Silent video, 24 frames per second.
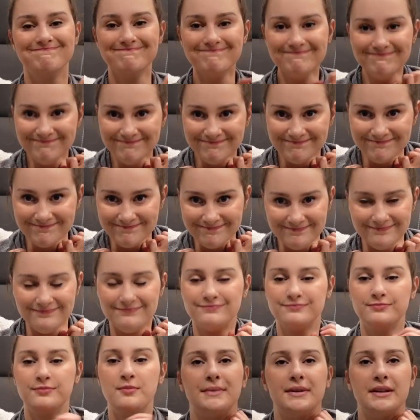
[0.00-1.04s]
Mm,
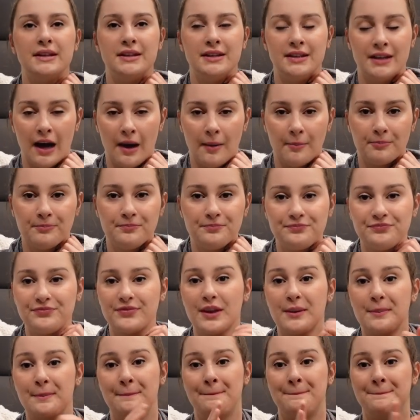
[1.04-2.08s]
yum.
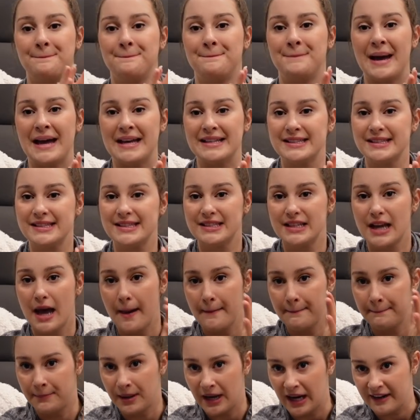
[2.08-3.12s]
Best
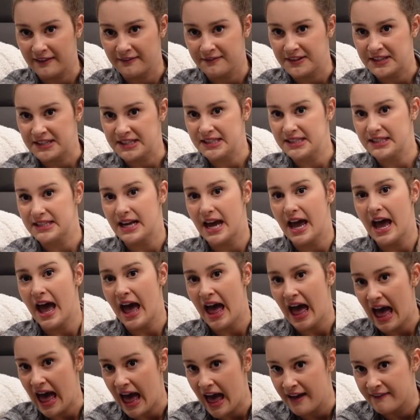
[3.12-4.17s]
breakfast
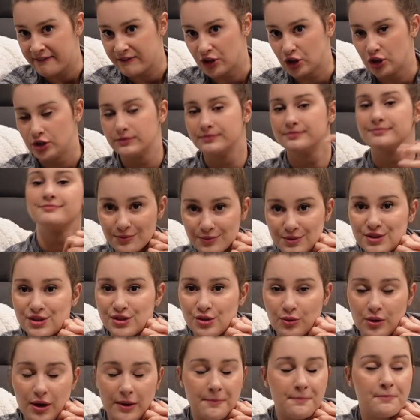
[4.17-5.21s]
ever. It's
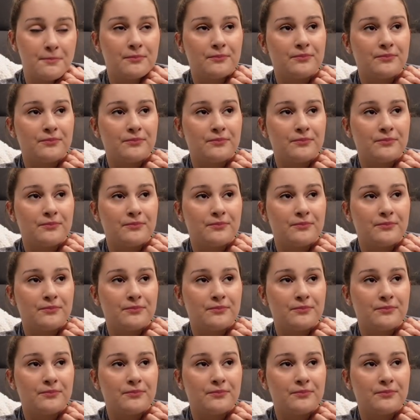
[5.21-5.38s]
so good.